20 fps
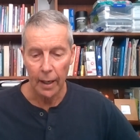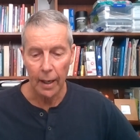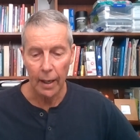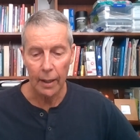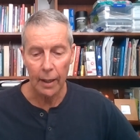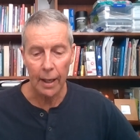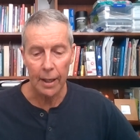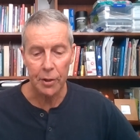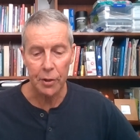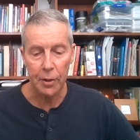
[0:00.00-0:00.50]

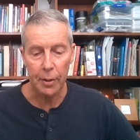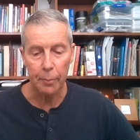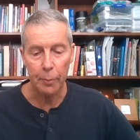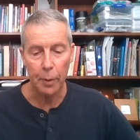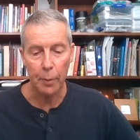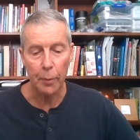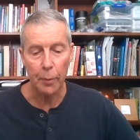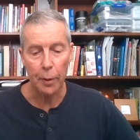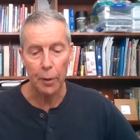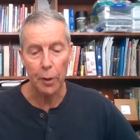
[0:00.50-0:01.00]
Last
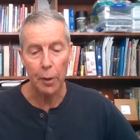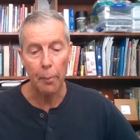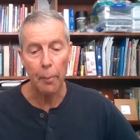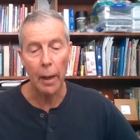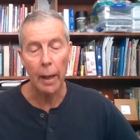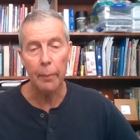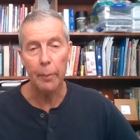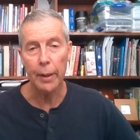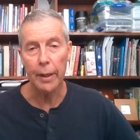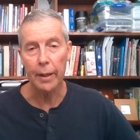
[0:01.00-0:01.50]
symptom that you
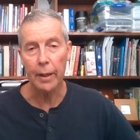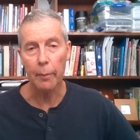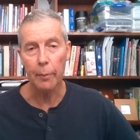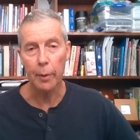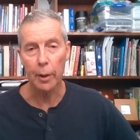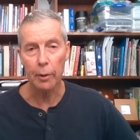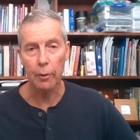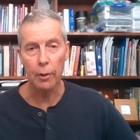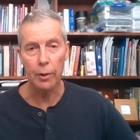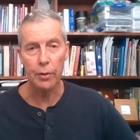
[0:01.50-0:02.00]
may be coming
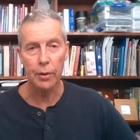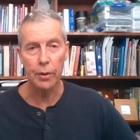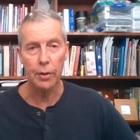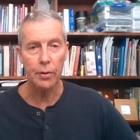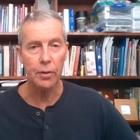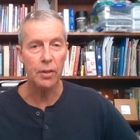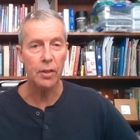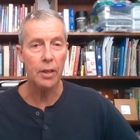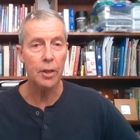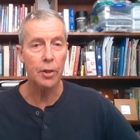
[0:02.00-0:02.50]
across is
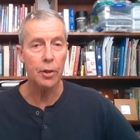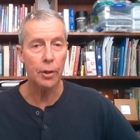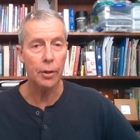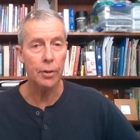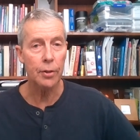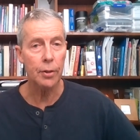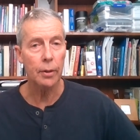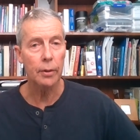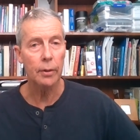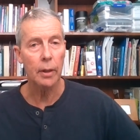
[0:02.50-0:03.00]

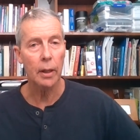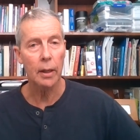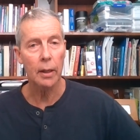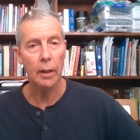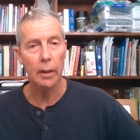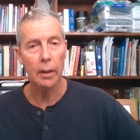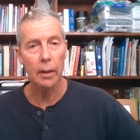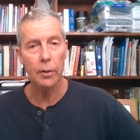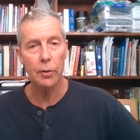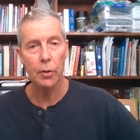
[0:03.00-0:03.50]
seizures.
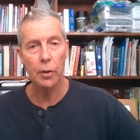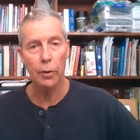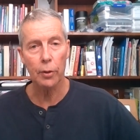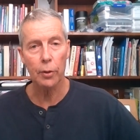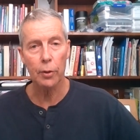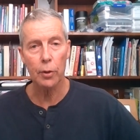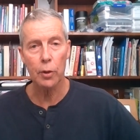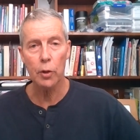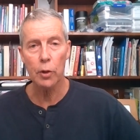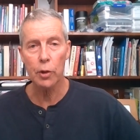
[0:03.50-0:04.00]
So
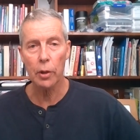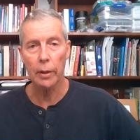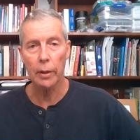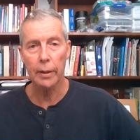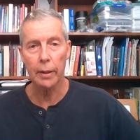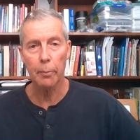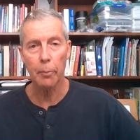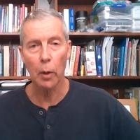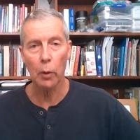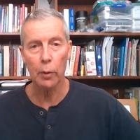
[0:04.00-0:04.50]
usually
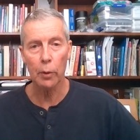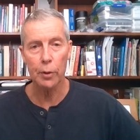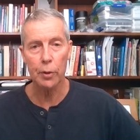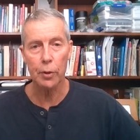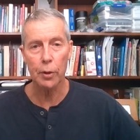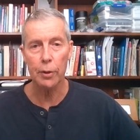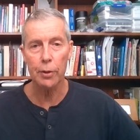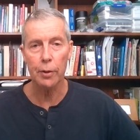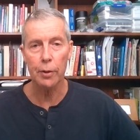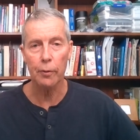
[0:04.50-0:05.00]
a bolus
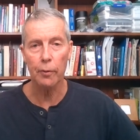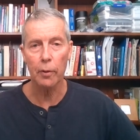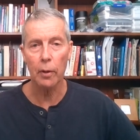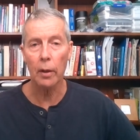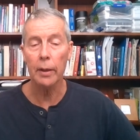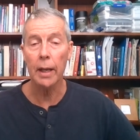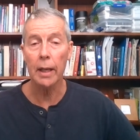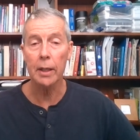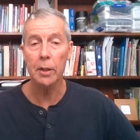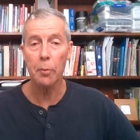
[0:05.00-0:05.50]
dose of
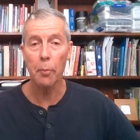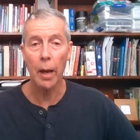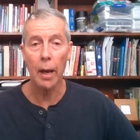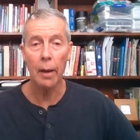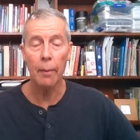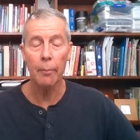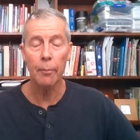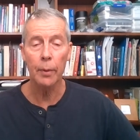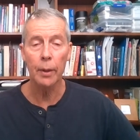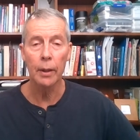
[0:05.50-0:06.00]

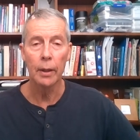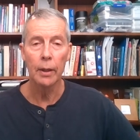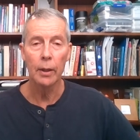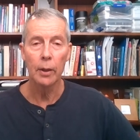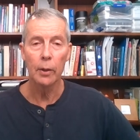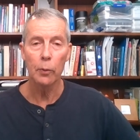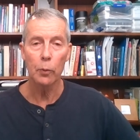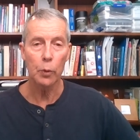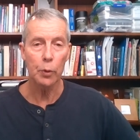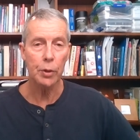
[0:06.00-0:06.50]
clonazepam
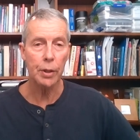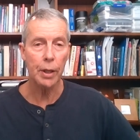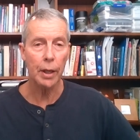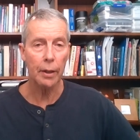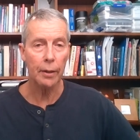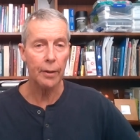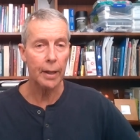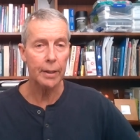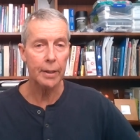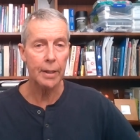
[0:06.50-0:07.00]
will settle
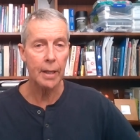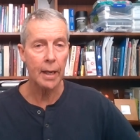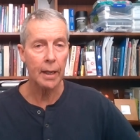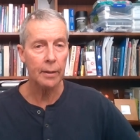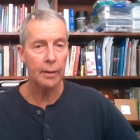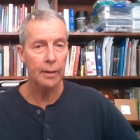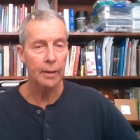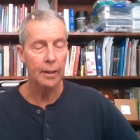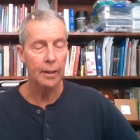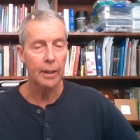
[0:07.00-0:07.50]
that
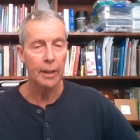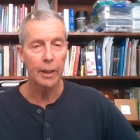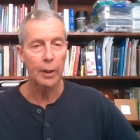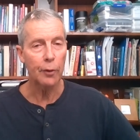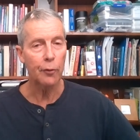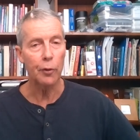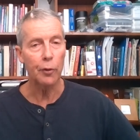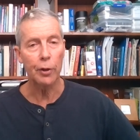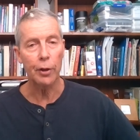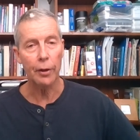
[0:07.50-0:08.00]
down.
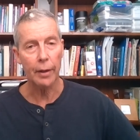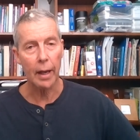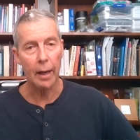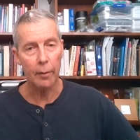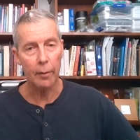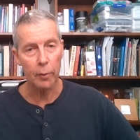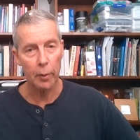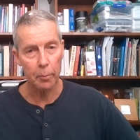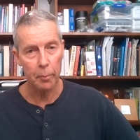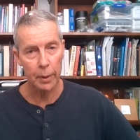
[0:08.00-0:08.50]
If you don't
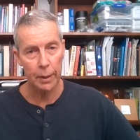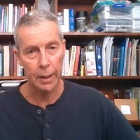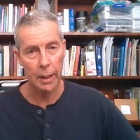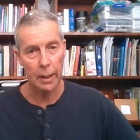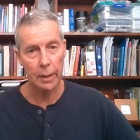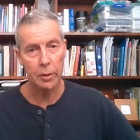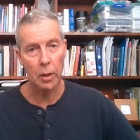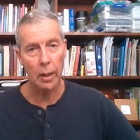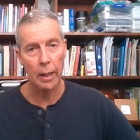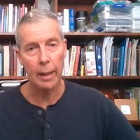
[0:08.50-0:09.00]
have it,
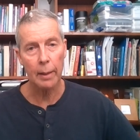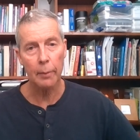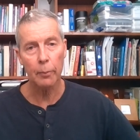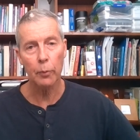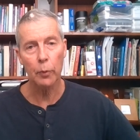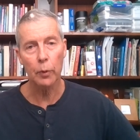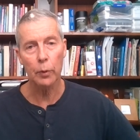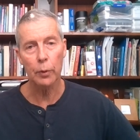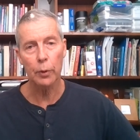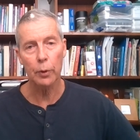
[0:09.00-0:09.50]
midazolam
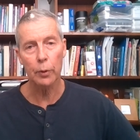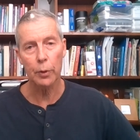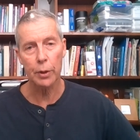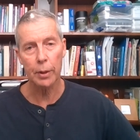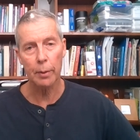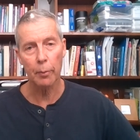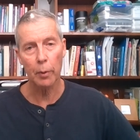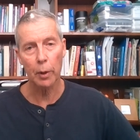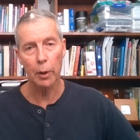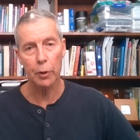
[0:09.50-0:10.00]
will do a
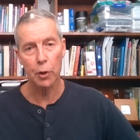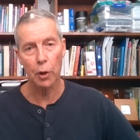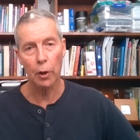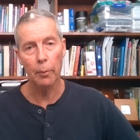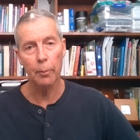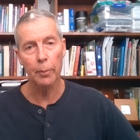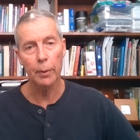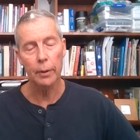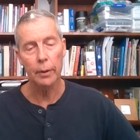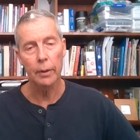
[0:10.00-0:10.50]
similar job.